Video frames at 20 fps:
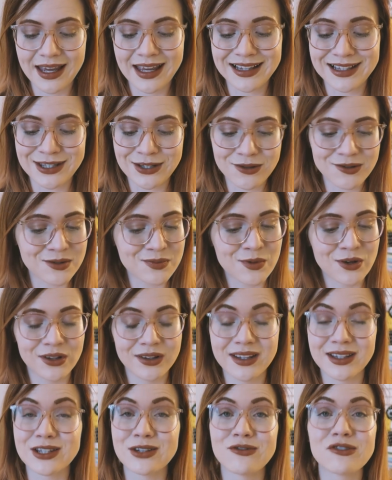It's so
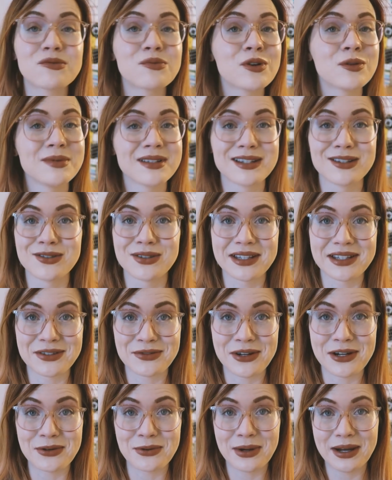small that you would probably lose it
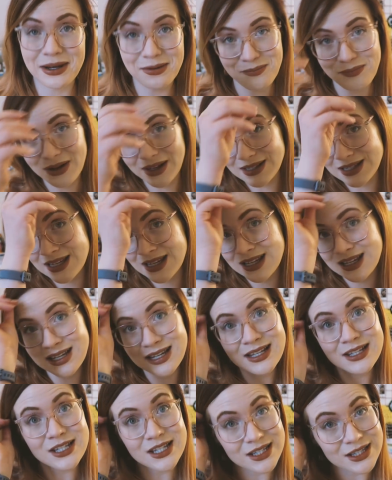straight away, but
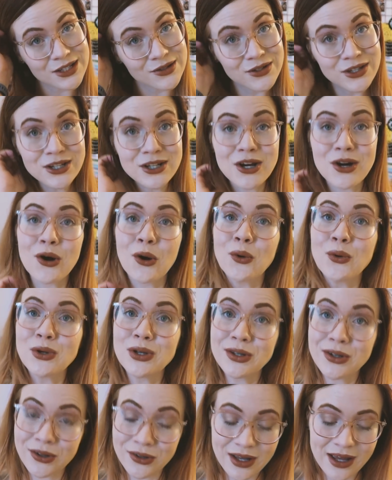just so you know,
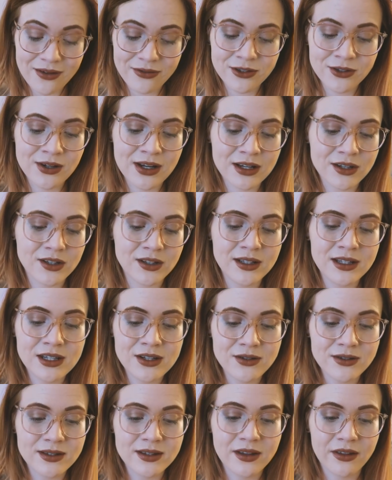you don't have to actually
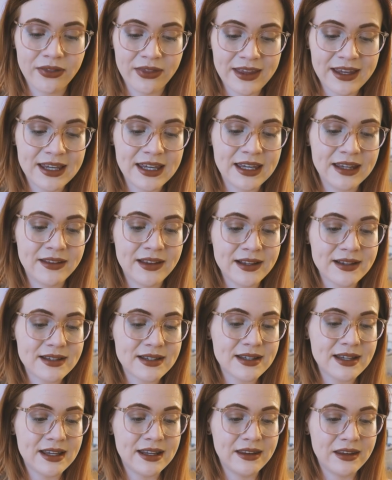use the thingy
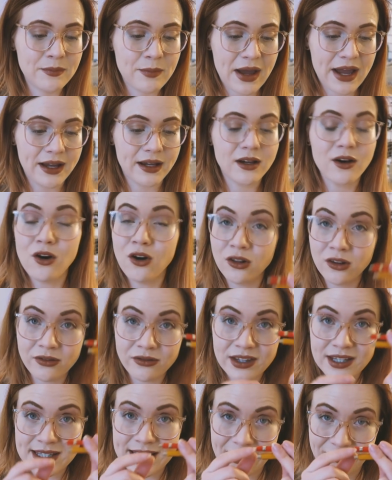that's in the back. All
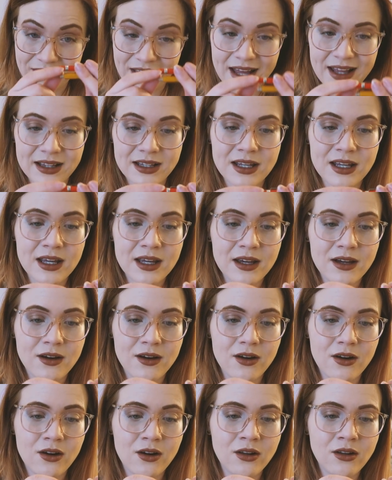of these have that.
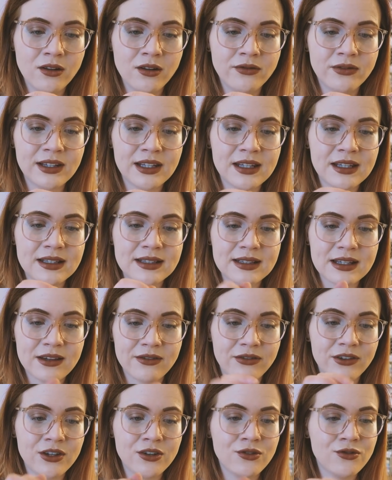All of these,
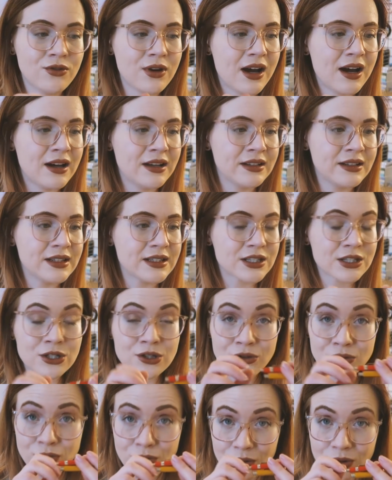if you
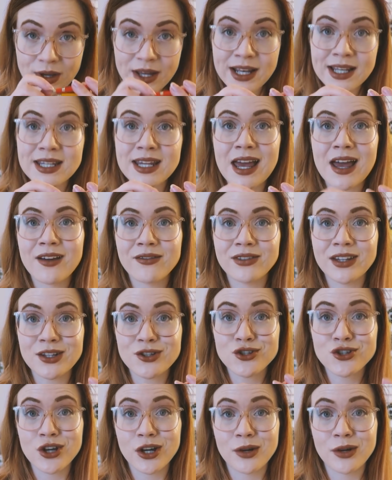unscrew it, have that